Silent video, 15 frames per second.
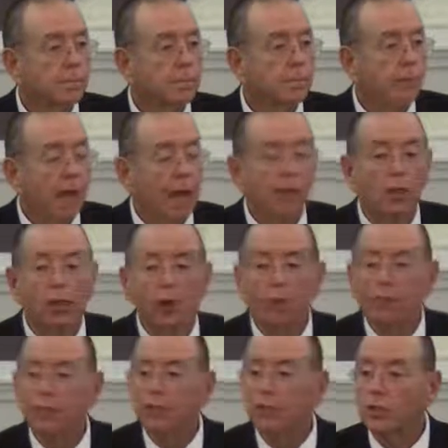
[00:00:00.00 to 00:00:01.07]
but I know
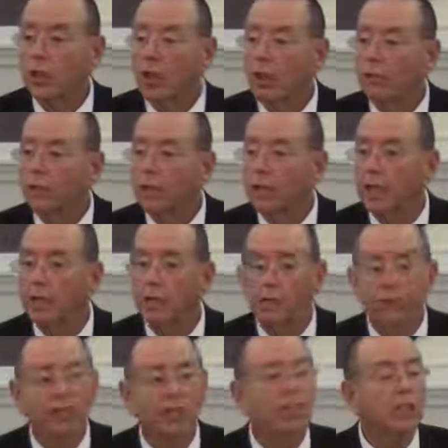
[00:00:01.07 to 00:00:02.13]
that this
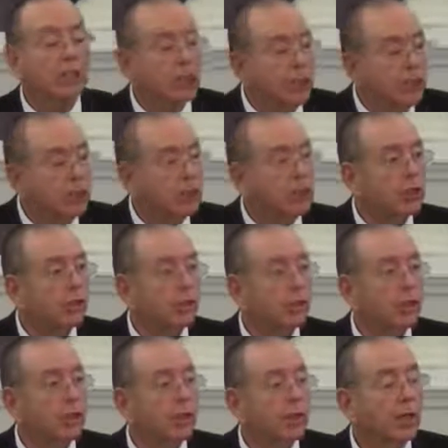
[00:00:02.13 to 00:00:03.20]
congregation, that the leadership
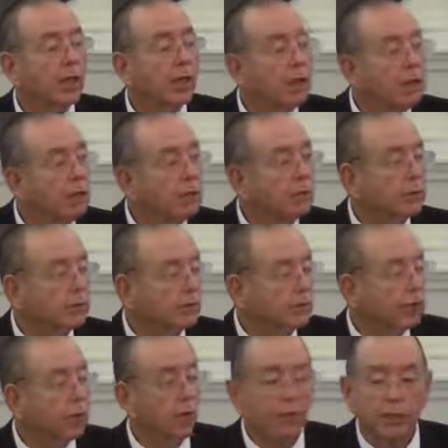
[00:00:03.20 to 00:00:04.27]
here, that our elders,
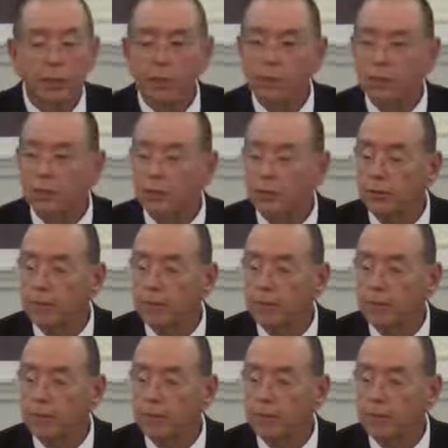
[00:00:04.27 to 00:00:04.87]
that our deacons,